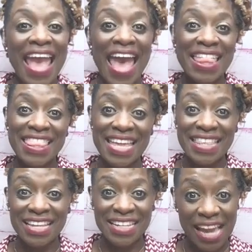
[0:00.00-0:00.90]
And then
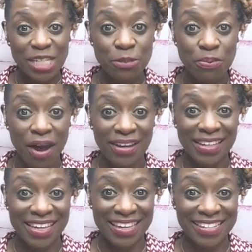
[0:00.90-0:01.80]
the next
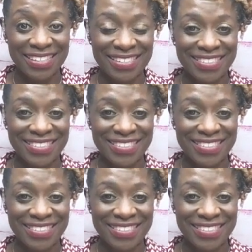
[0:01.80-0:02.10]
product is